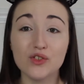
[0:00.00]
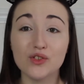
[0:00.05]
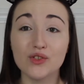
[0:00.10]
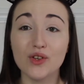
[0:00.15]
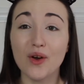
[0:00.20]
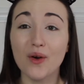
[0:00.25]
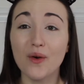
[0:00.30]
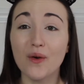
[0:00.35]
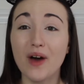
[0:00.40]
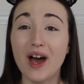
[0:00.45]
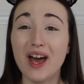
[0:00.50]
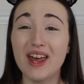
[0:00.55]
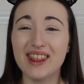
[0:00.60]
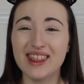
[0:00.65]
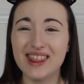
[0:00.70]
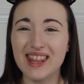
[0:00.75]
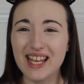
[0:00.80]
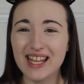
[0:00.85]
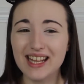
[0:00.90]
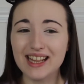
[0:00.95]
So I
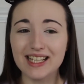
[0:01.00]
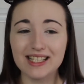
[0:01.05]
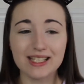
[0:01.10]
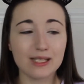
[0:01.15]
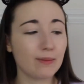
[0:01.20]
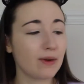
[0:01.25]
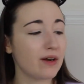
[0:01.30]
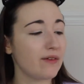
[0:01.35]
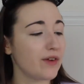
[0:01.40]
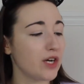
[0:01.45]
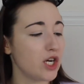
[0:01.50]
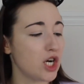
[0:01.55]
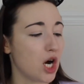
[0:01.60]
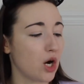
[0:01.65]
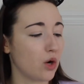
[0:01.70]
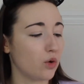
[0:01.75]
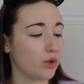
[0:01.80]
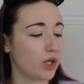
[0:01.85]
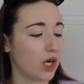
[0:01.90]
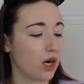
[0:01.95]
think that's a bit of a
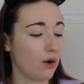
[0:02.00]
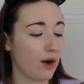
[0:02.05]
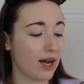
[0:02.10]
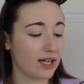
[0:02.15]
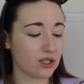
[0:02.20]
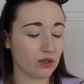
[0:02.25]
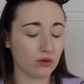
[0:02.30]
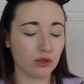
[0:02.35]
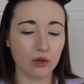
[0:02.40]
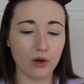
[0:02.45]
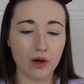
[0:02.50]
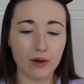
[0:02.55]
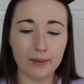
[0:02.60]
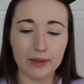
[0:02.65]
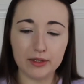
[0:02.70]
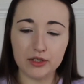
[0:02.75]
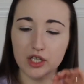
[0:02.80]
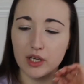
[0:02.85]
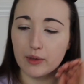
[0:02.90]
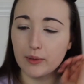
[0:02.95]
no-no. I don't know how
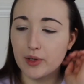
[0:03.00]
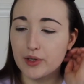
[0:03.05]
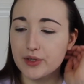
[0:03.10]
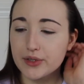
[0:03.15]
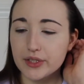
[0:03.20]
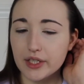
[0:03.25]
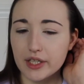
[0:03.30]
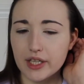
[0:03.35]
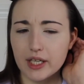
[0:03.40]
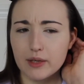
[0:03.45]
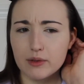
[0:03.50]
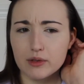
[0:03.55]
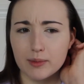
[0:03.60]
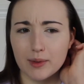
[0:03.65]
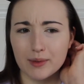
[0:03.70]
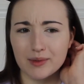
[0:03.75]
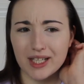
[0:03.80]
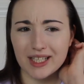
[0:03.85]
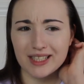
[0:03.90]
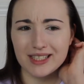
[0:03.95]
much that was. I think it was
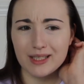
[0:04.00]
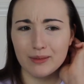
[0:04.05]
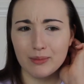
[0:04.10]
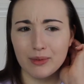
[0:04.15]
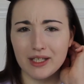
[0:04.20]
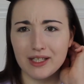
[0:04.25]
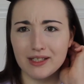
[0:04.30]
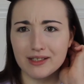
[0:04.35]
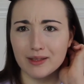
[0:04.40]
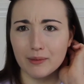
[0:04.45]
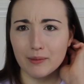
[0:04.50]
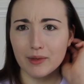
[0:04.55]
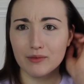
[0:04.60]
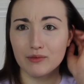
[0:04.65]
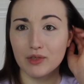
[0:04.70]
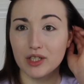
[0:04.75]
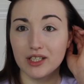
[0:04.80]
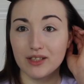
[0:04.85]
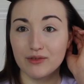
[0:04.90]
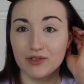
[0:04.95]
about 90p, something
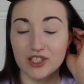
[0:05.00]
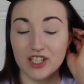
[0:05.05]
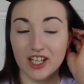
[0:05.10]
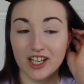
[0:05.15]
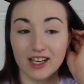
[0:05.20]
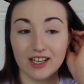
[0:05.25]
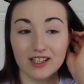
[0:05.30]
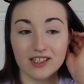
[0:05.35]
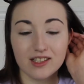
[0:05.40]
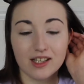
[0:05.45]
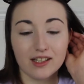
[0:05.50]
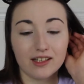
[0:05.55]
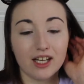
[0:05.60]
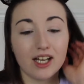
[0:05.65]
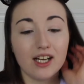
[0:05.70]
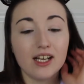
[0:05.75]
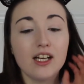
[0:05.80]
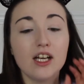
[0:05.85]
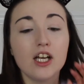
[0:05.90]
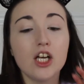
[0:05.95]
really ridiculous like
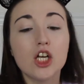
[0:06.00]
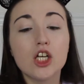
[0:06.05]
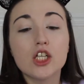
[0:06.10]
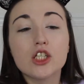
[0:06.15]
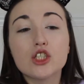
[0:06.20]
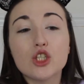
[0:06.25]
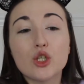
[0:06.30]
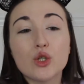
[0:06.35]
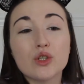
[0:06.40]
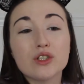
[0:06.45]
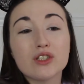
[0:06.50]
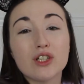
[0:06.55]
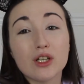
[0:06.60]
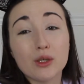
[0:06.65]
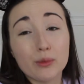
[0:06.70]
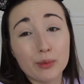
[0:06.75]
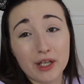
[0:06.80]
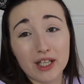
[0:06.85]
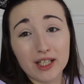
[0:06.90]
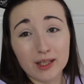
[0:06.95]
that. So it's not
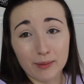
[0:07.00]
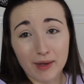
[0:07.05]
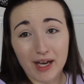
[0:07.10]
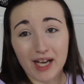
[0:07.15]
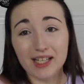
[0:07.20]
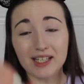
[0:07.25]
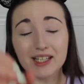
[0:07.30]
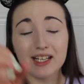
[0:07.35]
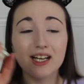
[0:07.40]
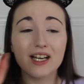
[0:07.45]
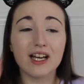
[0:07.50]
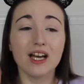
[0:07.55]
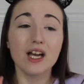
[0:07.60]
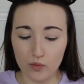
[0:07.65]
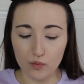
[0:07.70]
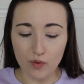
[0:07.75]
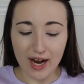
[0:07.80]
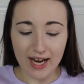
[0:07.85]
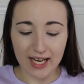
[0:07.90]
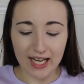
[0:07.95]
going to break the bank.
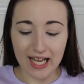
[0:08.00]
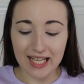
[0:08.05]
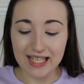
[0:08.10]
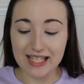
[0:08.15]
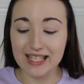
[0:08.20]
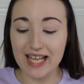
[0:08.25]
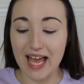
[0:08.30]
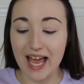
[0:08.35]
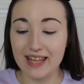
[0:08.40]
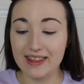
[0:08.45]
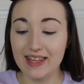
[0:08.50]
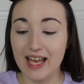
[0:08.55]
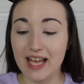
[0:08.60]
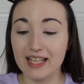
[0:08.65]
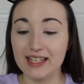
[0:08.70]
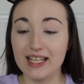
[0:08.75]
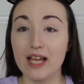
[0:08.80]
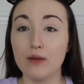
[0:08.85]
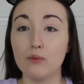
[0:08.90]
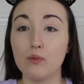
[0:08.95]
Right, let's set
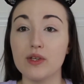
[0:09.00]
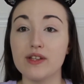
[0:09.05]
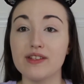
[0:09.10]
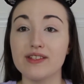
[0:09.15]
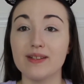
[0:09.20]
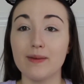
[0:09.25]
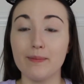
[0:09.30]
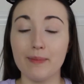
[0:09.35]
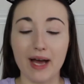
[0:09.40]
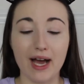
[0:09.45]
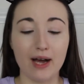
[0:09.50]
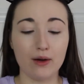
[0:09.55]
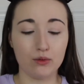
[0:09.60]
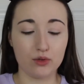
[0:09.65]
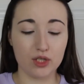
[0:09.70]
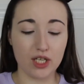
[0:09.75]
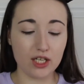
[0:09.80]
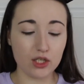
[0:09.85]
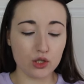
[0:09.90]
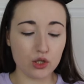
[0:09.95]
that then with some
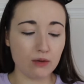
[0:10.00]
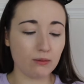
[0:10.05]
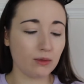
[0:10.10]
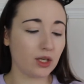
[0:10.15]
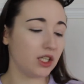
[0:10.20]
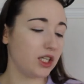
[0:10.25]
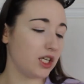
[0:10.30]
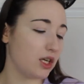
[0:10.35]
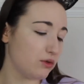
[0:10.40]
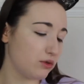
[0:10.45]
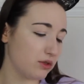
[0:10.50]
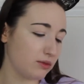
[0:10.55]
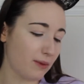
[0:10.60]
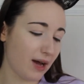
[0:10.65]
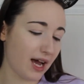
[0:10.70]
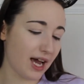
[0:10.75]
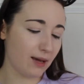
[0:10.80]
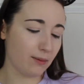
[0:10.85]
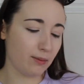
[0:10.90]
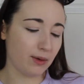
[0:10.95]
powder. So I'm going to use
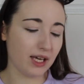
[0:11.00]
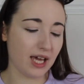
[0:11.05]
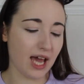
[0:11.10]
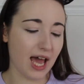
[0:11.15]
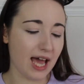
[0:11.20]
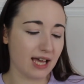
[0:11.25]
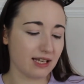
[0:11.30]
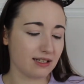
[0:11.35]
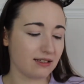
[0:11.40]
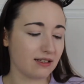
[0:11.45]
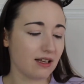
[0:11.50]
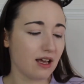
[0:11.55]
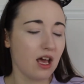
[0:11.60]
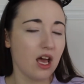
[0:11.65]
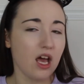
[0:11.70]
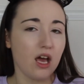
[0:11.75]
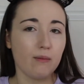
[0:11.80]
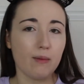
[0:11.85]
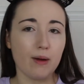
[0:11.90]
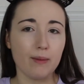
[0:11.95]
my PS,
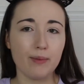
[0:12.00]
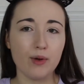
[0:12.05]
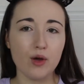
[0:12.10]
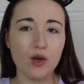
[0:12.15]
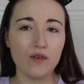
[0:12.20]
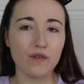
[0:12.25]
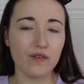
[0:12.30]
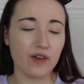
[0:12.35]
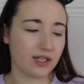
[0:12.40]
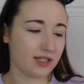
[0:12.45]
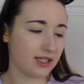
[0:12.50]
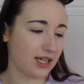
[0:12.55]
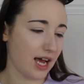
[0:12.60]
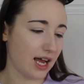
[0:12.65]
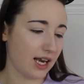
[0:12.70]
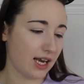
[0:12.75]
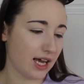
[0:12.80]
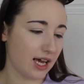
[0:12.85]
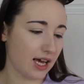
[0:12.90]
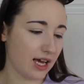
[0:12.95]
my Perfect
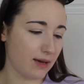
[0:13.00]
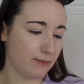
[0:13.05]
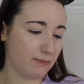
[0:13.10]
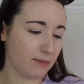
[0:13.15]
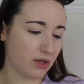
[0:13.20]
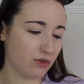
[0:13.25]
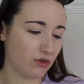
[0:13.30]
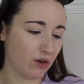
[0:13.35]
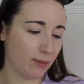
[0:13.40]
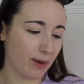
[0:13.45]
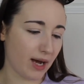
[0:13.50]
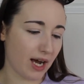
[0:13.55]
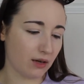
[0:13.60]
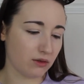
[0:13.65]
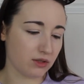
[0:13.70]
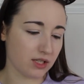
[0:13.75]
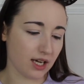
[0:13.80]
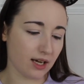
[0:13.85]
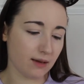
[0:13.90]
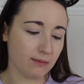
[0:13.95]
Colour Mineral
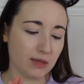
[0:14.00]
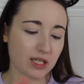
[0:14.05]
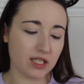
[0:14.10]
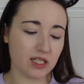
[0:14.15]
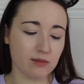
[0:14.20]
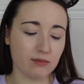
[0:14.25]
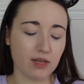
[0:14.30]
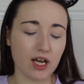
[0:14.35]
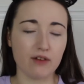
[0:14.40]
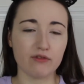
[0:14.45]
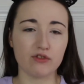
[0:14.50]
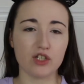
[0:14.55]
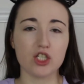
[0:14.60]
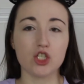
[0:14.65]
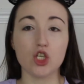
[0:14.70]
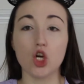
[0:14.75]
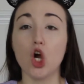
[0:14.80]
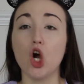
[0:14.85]
Powder, medium coverage,